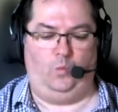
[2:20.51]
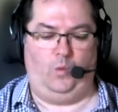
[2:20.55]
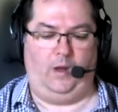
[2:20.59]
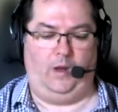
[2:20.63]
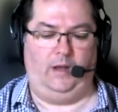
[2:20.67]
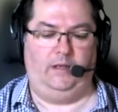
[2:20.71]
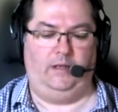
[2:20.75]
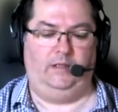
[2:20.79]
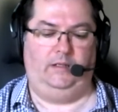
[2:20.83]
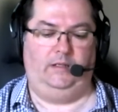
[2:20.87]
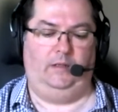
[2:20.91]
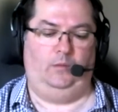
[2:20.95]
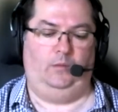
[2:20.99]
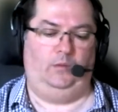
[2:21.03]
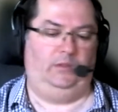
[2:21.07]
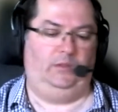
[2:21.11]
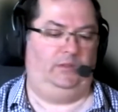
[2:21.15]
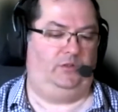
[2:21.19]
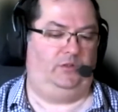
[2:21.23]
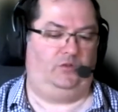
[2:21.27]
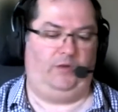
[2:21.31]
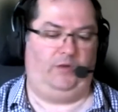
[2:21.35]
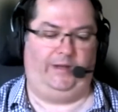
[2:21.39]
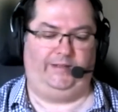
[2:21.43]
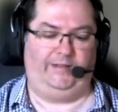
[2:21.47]
One
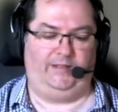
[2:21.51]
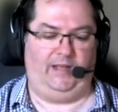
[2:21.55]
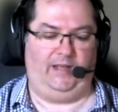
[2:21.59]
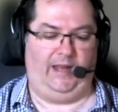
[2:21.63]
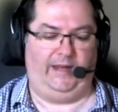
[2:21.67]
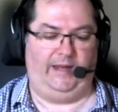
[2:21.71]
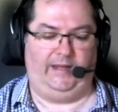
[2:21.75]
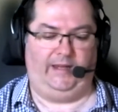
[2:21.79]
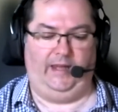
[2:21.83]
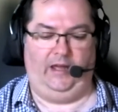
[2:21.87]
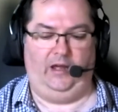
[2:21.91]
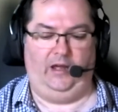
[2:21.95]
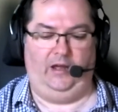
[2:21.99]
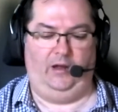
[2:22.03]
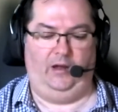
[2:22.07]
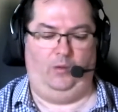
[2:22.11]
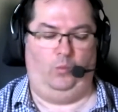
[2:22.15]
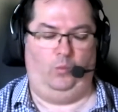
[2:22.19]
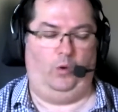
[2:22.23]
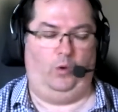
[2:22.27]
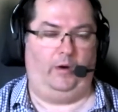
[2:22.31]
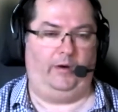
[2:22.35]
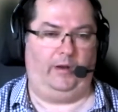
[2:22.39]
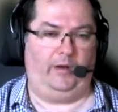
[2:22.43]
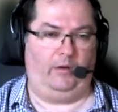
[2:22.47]
was dressed like a
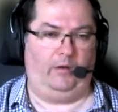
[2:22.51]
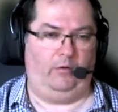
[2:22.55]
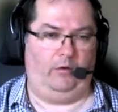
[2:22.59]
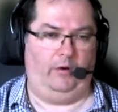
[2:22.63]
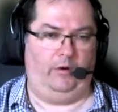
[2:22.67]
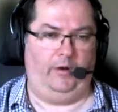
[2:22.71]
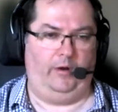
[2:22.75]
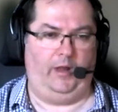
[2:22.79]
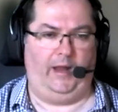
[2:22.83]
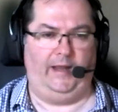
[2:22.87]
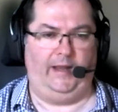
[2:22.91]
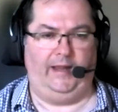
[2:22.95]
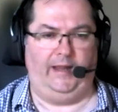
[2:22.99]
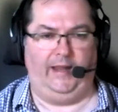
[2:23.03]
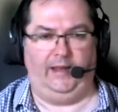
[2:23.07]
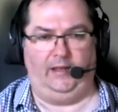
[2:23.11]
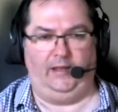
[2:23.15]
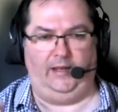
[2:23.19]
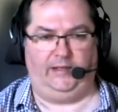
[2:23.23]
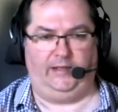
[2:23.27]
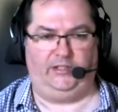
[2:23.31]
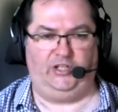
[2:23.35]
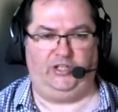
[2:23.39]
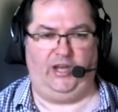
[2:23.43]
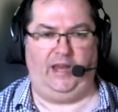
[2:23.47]
warrior on a knight. He had
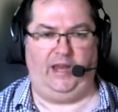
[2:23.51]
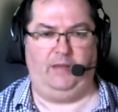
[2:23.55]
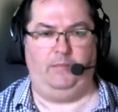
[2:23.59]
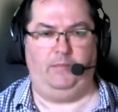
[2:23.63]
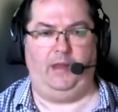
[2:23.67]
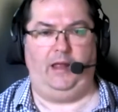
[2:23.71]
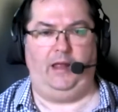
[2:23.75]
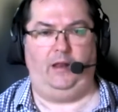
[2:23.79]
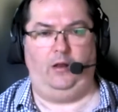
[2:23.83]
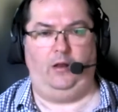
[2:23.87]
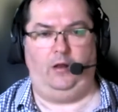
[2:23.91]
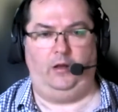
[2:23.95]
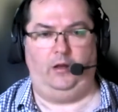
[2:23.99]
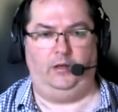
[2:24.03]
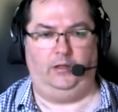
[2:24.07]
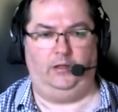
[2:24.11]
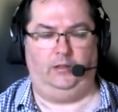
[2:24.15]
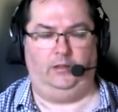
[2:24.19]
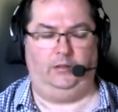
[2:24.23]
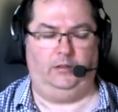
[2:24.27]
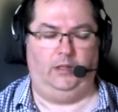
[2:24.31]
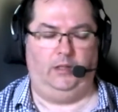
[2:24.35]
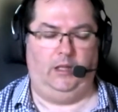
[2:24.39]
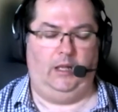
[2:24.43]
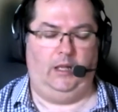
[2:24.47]
like chainmail on
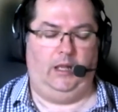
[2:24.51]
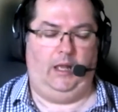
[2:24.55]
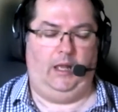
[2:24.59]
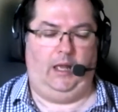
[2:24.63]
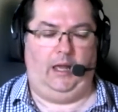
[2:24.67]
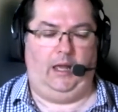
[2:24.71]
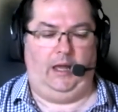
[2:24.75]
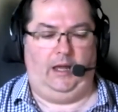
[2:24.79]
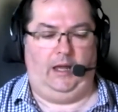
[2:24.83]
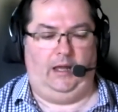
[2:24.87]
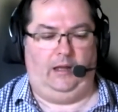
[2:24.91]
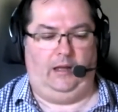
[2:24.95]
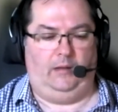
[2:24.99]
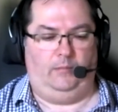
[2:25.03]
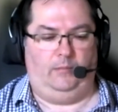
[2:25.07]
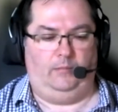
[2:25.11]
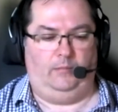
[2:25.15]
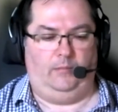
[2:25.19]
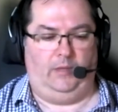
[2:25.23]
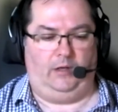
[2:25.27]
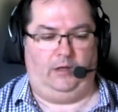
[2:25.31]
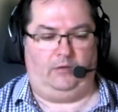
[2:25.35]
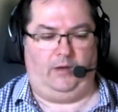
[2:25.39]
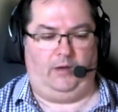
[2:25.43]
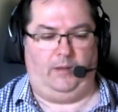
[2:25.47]
and
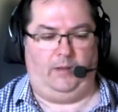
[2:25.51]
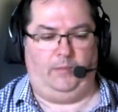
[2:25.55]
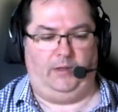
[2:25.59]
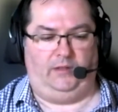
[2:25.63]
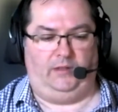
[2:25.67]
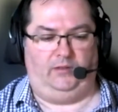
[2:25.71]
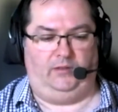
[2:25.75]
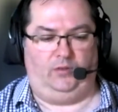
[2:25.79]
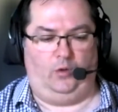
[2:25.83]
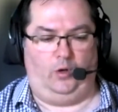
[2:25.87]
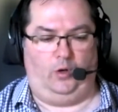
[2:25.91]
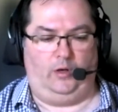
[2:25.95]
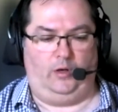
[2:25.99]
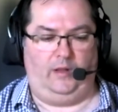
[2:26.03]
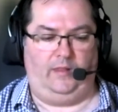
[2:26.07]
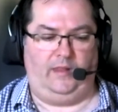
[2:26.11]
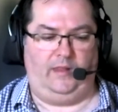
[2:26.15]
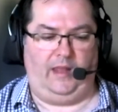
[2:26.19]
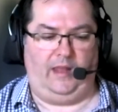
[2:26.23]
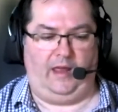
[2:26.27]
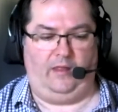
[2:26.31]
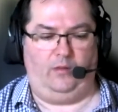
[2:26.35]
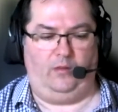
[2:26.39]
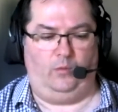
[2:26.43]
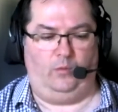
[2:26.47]
um, a great big sword, and
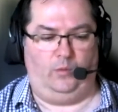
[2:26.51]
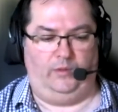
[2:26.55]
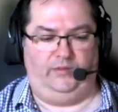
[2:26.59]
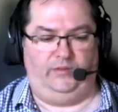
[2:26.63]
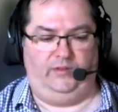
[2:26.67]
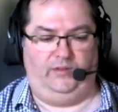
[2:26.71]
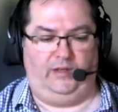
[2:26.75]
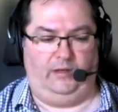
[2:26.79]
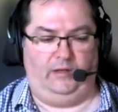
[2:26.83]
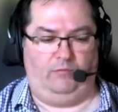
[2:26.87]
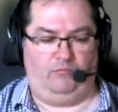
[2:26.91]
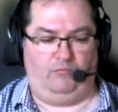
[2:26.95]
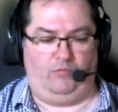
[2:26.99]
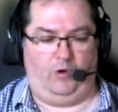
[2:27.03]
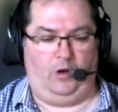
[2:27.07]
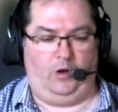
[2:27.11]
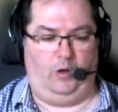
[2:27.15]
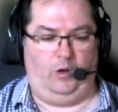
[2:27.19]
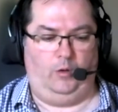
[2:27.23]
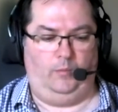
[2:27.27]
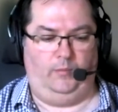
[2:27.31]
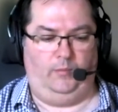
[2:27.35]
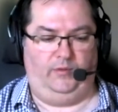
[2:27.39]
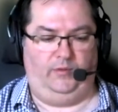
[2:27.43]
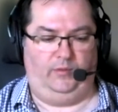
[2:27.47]
the other was in
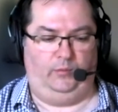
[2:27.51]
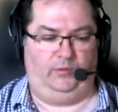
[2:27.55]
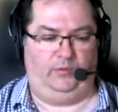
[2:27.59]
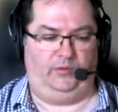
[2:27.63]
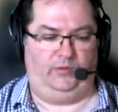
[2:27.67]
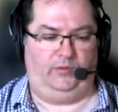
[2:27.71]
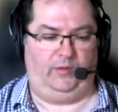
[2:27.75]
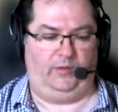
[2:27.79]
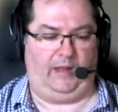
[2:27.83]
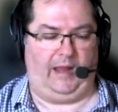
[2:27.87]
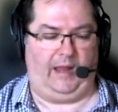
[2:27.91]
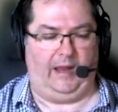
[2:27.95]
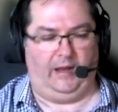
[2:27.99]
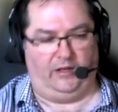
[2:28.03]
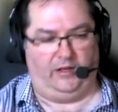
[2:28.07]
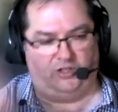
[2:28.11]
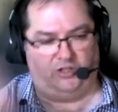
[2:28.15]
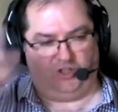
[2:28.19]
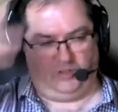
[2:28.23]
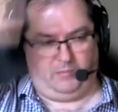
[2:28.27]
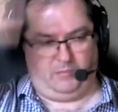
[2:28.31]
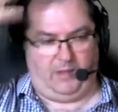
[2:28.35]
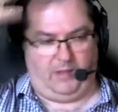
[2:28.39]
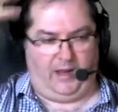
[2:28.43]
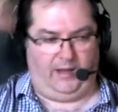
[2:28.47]
robes. It was had a
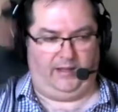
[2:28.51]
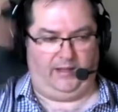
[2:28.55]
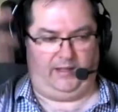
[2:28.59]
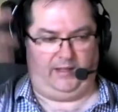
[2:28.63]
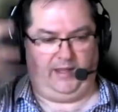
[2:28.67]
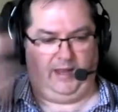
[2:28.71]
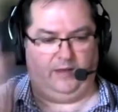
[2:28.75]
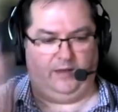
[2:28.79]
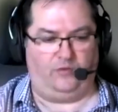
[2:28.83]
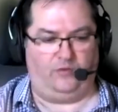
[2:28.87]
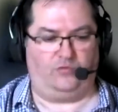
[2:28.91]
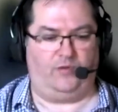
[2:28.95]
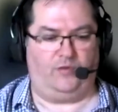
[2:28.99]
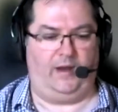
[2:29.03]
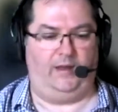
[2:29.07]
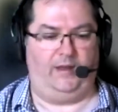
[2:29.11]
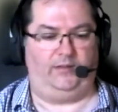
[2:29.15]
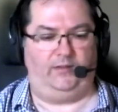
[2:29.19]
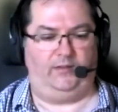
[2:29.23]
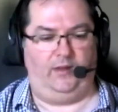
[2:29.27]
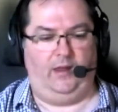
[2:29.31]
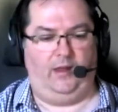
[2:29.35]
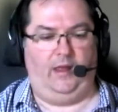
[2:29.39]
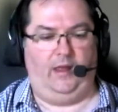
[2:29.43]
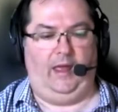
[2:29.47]
shamanic
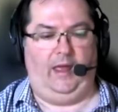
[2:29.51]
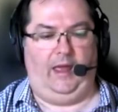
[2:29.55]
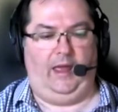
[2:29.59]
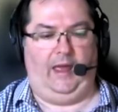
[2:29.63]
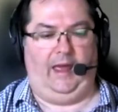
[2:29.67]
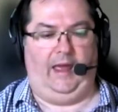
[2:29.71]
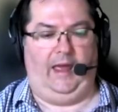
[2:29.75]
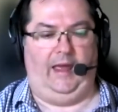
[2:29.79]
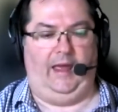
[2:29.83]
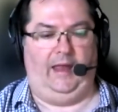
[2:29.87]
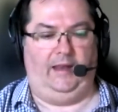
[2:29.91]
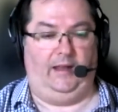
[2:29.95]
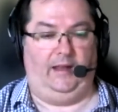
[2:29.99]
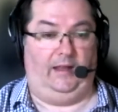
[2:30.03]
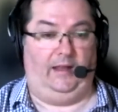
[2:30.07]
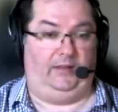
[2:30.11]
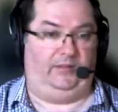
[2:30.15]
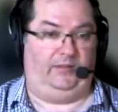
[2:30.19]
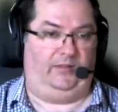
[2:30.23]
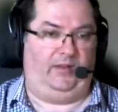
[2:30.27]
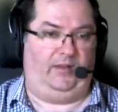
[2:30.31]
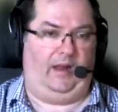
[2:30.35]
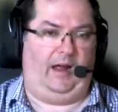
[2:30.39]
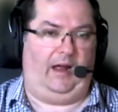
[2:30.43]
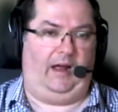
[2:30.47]
headdress and a
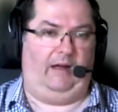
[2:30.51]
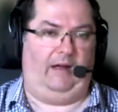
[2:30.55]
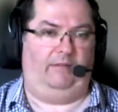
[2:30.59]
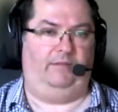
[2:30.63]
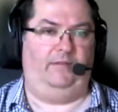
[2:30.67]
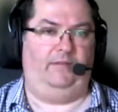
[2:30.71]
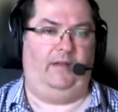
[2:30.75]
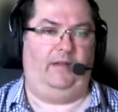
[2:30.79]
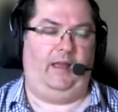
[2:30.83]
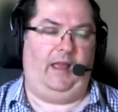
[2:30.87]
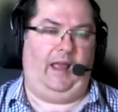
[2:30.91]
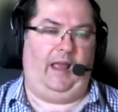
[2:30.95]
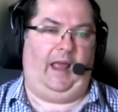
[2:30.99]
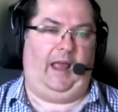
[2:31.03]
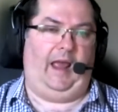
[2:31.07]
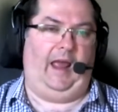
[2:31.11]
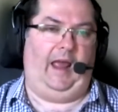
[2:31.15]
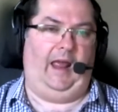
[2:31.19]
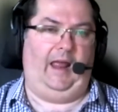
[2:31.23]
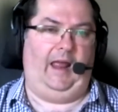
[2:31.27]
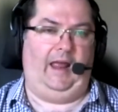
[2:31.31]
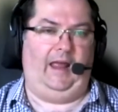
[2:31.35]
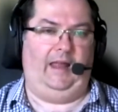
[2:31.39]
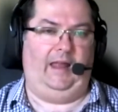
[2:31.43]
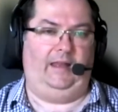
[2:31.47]
staff,
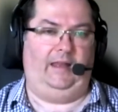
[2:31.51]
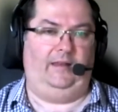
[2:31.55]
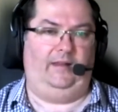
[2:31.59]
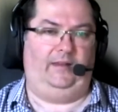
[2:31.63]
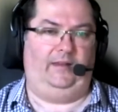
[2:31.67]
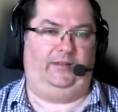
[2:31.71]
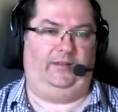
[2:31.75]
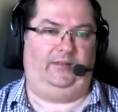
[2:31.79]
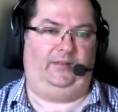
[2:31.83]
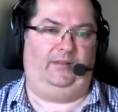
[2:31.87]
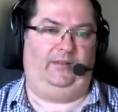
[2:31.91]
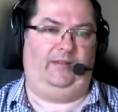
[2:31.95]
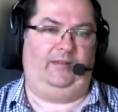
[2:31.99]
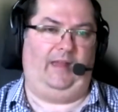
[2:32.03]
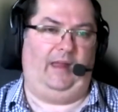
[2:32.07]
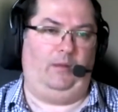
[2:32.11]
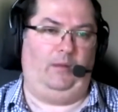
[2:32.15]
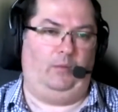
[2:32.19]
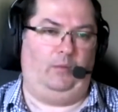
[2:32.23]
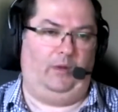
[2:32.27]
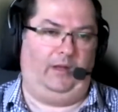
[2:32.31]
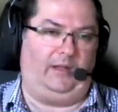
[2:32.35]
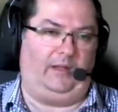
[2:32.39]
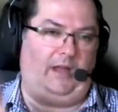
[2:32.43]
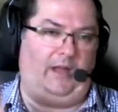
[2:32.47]
and they
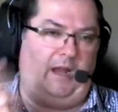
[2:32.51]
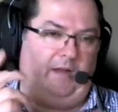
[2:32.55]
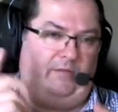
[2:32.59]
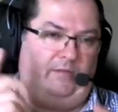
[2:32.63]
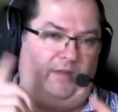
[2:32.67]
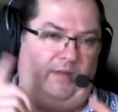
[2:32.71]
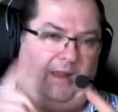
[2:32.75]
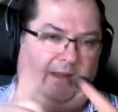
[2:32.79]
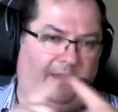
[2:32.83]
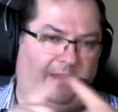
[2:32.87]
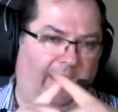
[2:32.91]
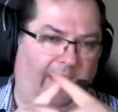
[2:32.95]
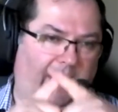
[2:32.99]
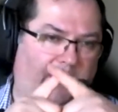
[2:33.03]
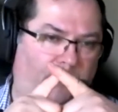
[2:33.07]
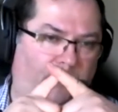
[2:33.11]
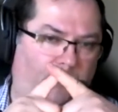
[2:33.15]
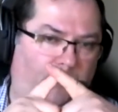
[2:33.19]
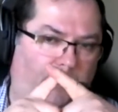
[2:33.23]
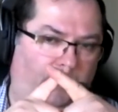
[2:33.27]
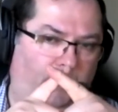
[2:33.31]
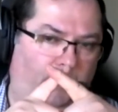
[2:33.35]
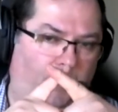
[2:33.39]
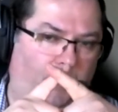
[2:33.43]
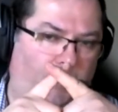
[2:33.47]
were kind of like at
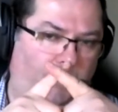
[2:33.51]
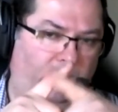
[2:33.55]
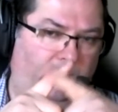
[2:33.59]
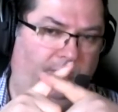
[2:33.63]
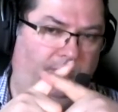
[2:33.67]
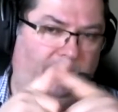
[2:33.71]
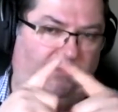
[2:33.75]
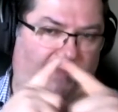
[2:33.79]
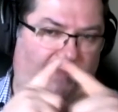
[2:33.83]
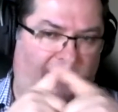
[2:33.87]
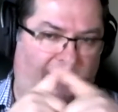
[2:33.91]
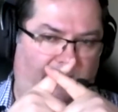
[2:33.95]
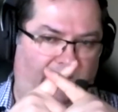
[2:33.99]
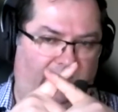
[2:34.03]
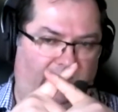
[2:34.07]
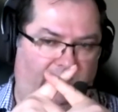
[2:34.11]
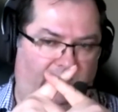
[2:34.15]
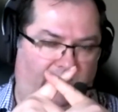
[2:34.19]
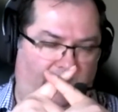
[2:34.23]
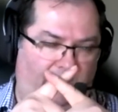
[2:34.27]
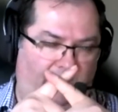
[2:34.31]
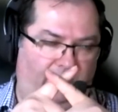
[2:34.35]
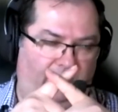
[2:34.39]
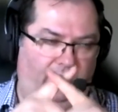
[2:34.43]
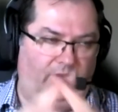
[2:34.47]
cross purposes. They had the
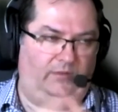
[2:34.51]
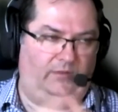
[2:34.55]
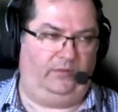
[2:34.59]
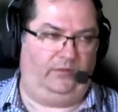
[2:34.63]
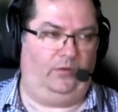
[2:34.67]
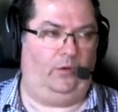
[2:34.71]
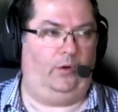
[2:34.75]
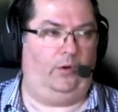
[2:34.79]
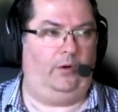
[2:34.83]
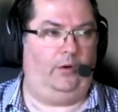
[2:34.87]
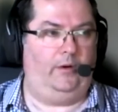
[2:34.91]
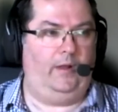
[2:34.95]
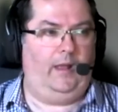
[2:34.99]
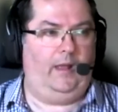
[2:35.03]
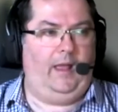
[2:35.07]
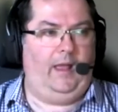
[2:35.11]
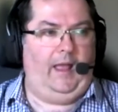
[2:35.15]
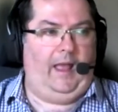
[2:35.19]
staff and the sword.